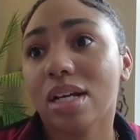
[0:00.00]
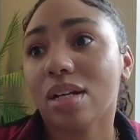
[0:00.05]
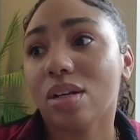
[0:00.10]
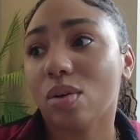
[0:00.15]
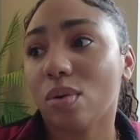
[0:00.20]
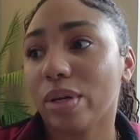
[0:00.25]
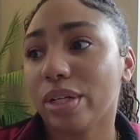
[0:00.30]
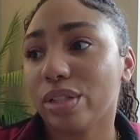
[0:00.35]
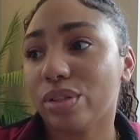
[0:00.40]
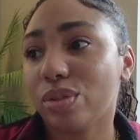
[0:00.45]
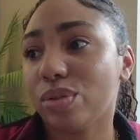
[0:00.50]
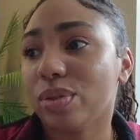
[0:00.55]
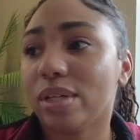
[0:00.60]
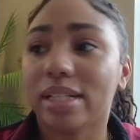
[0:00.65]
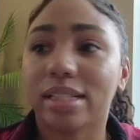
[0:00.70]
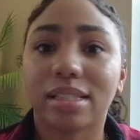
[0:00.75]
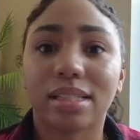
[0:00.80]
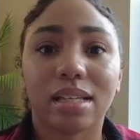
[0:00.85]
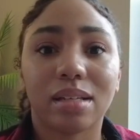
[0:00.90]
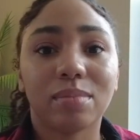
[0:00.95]
going to
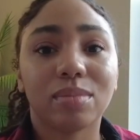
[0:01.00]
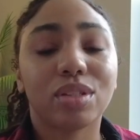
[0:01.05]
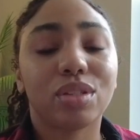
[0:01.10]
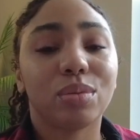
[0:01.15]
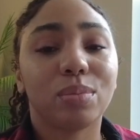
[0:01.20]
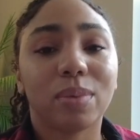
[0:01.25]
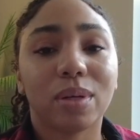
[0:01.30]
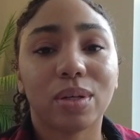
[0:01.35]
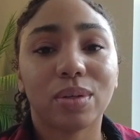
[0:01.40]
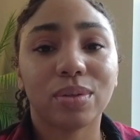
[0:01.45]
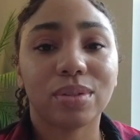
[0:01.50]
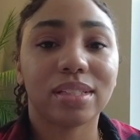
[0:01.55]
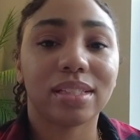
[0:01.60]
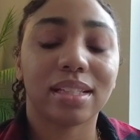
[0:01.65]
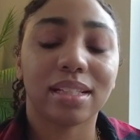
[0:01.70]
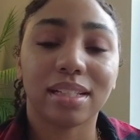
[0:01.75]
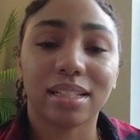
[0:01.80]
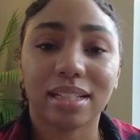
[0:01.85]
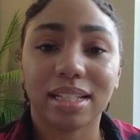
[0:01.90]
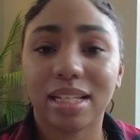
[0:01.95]
attempt to post
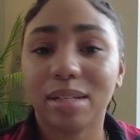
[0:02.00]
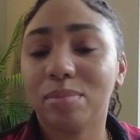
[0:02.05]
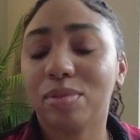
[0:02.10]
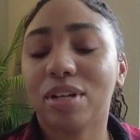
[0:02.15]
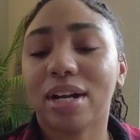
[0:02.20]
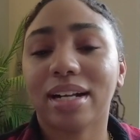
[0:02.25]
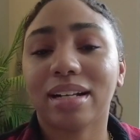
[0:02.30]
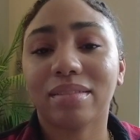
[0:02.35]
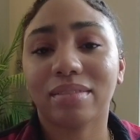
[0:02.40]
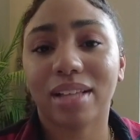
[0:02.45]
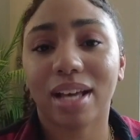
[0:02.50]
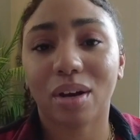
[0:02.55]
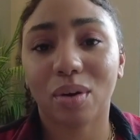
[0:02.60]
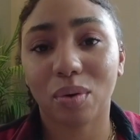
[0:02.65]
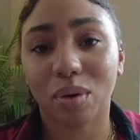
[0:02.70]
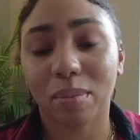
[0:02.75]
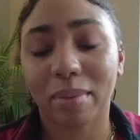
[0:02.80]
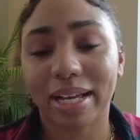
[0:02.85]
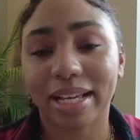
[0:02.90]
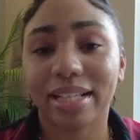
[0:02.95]
and keep track of that
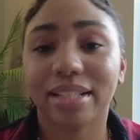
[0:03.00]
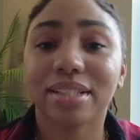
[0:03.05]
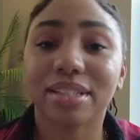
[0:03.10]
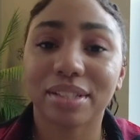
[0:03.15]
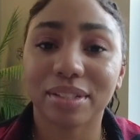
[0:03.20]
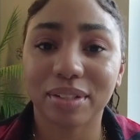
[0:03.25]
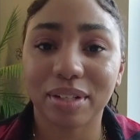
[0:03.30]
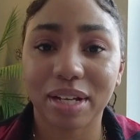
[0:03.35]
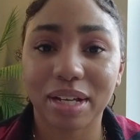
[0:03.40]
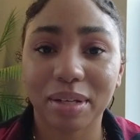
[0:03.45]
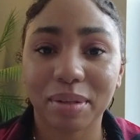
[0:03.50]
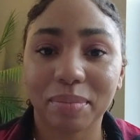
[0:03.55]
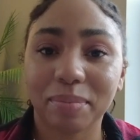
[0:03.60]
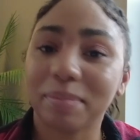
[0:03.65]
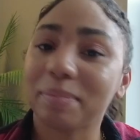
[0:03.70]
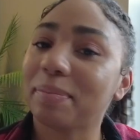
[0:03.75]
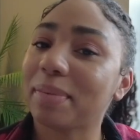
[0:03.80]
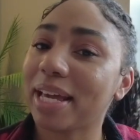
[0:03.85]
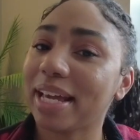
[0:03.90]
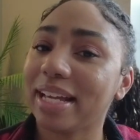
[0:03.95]
on my Instagram
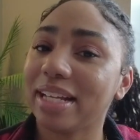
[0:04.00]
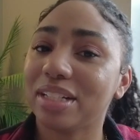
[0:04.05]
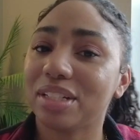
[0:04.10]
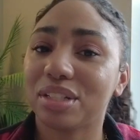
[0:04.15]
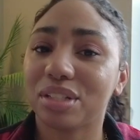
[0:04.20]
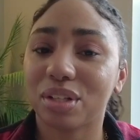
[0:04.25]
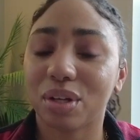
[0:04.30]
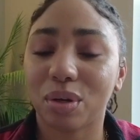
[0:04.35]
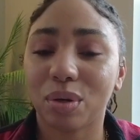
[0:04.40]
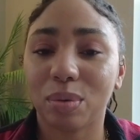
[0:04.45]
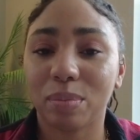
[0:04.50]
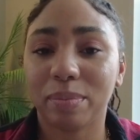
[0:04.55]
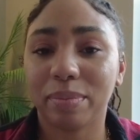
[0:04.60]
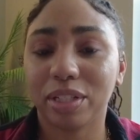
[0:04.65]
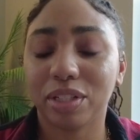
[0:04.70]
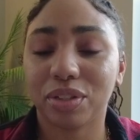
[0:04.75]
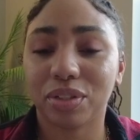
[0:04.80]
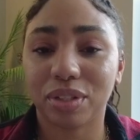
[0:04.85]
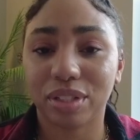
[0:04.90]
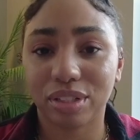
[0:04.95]
page. So be
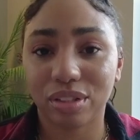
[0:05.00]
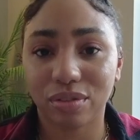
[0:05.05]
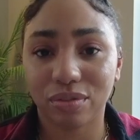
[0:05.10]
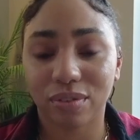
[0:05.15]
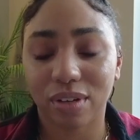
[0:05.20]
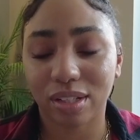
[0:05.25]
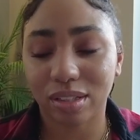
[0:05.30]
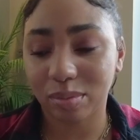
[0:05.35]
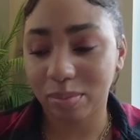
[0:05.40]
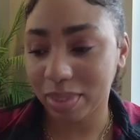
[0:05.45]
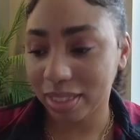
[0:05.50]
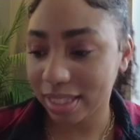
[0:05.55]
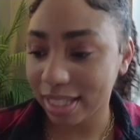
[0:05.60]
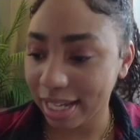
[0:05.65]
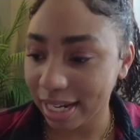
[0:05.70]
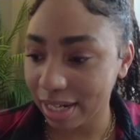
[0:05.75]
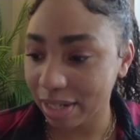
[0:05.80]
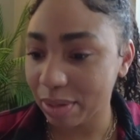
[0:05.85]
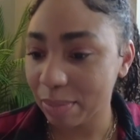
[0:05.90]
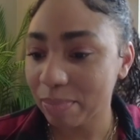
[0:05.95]
sure to follow me
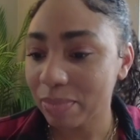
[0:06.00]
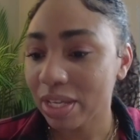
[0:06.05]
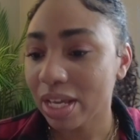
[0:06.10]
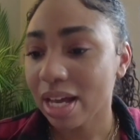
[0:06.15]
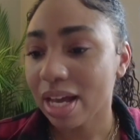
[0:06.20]
there.